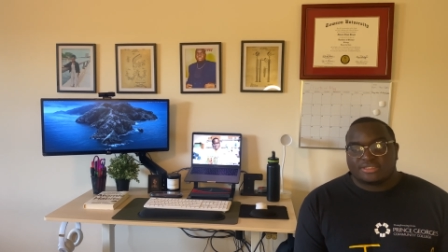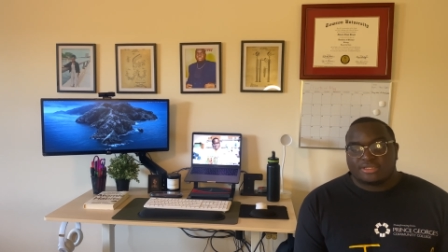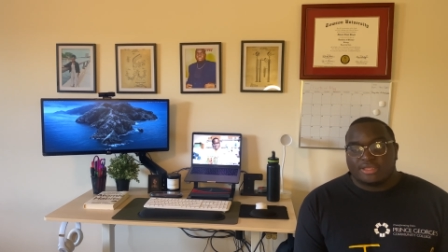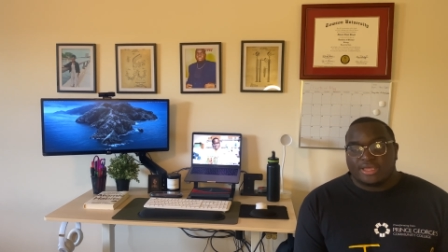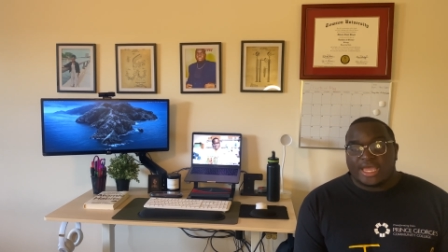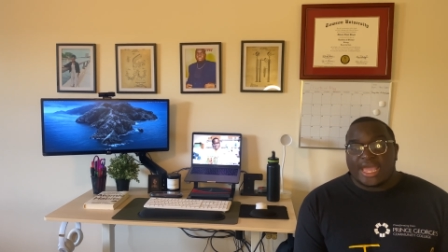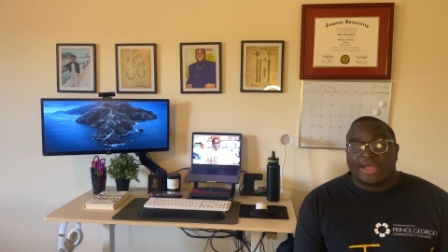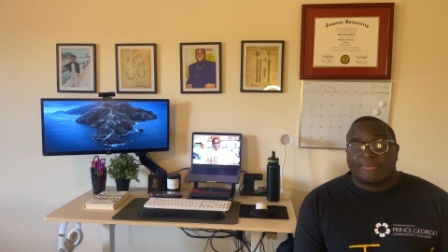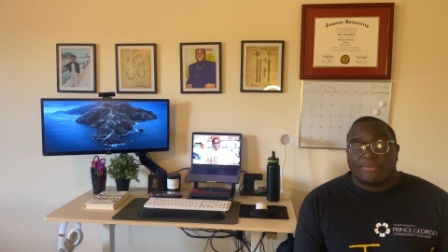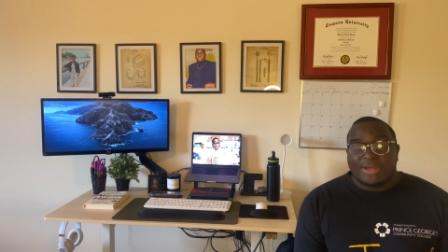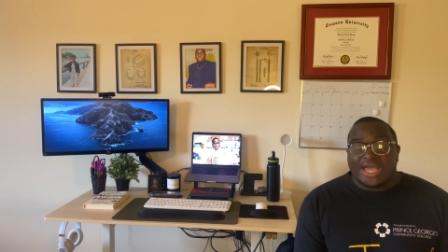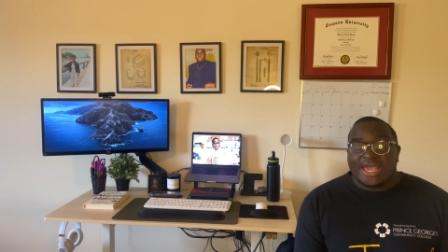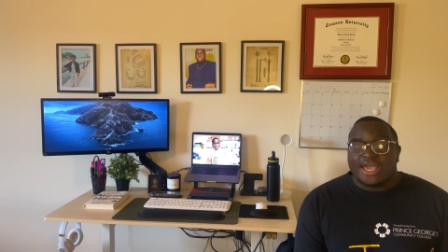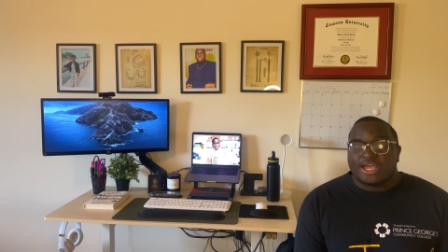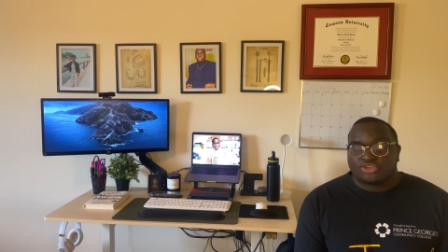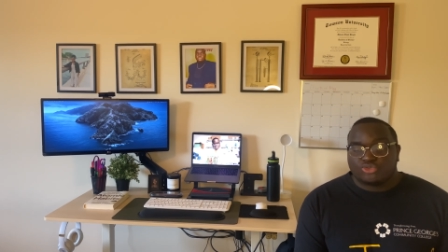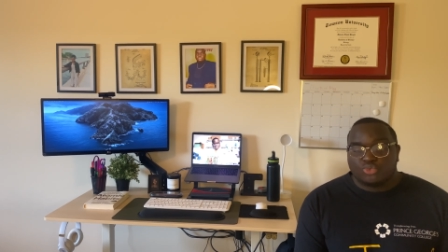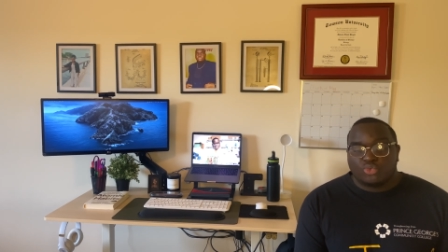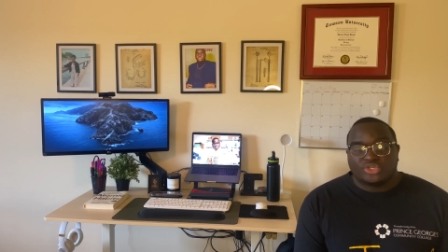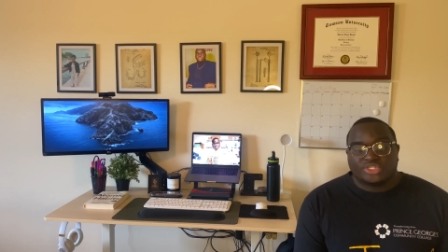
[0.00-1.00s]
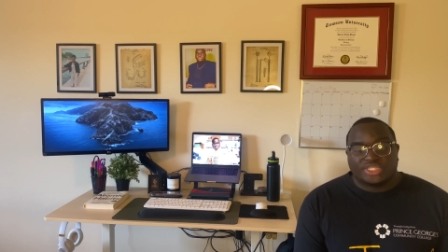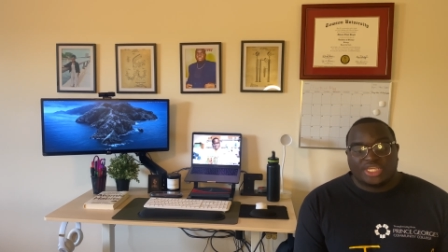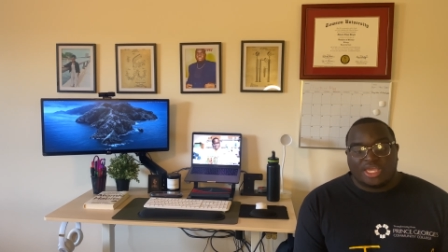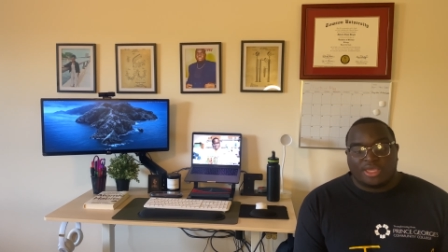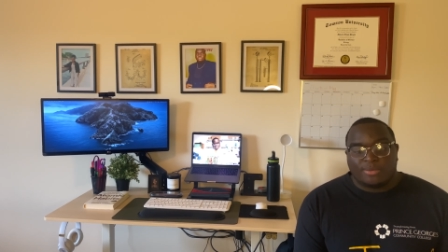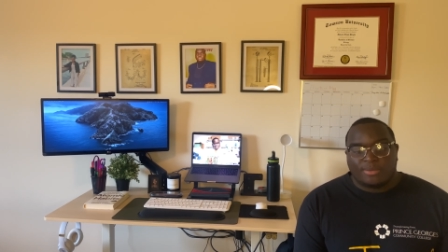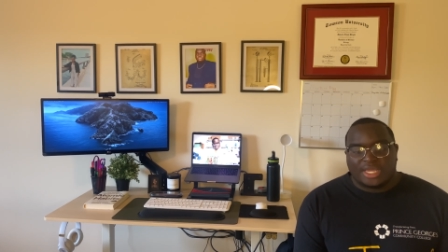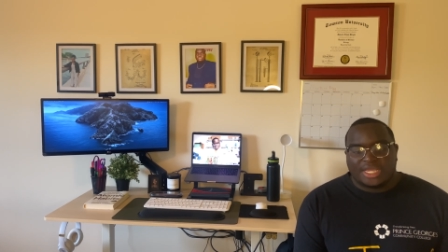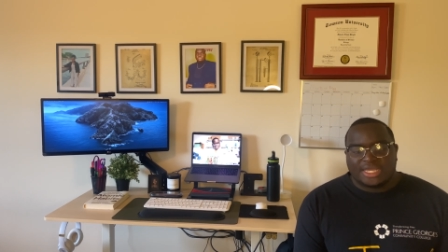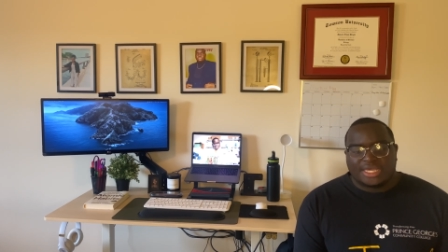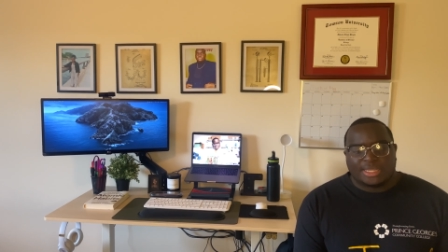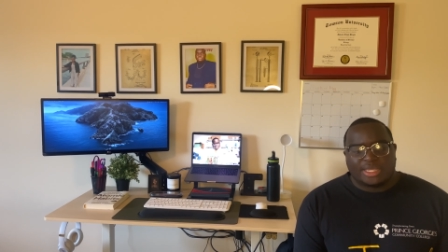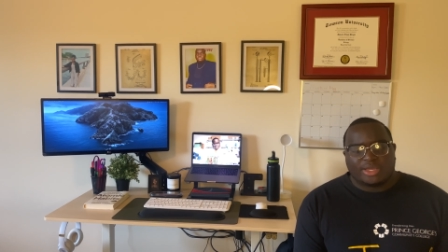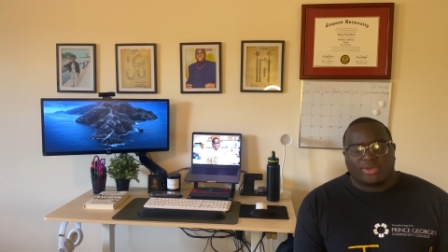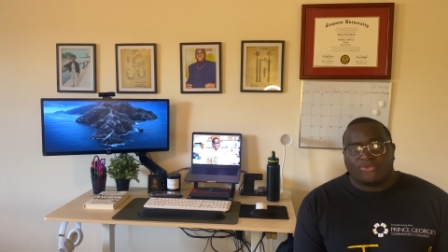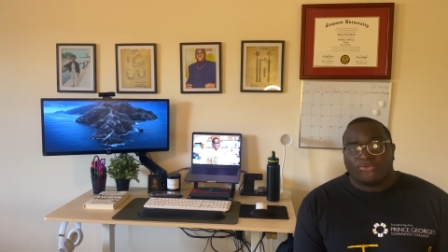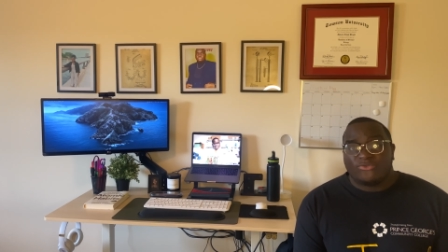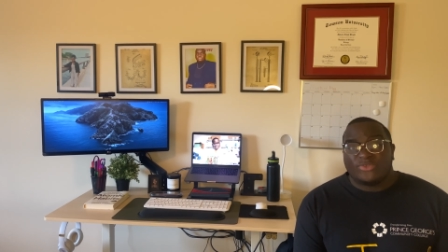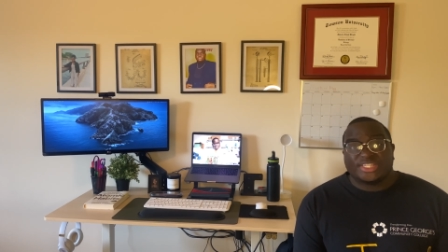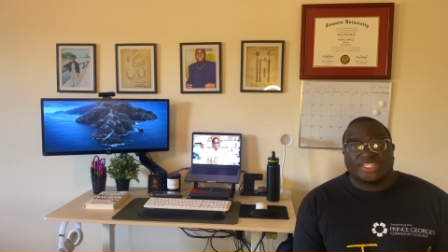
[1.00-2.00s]
the, my actual exam, I got like a
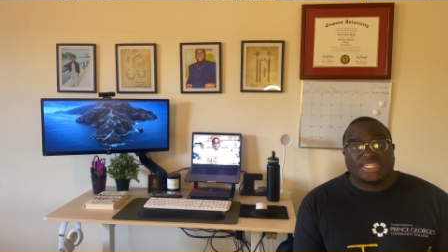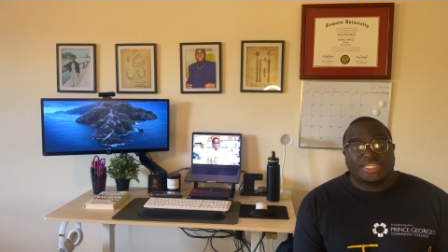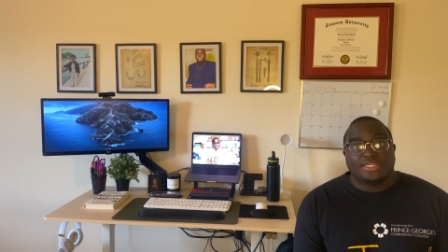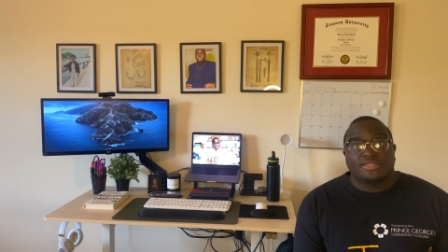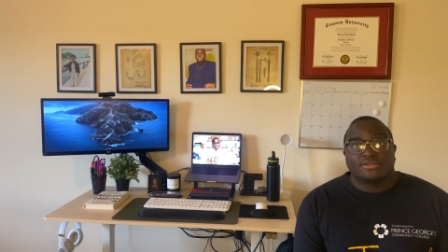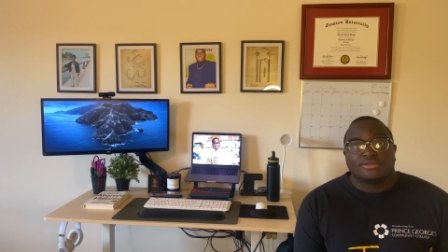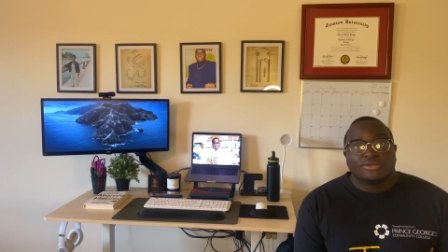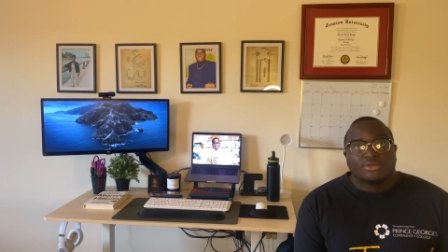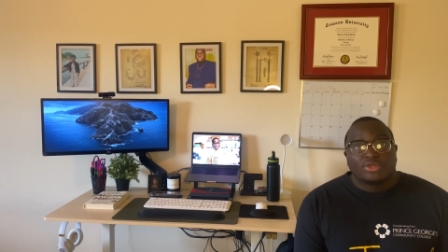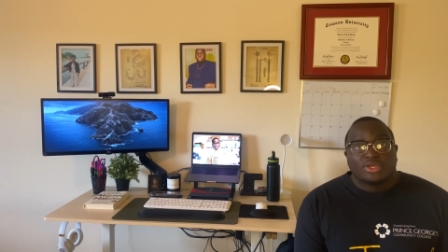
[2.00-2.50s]
fifteen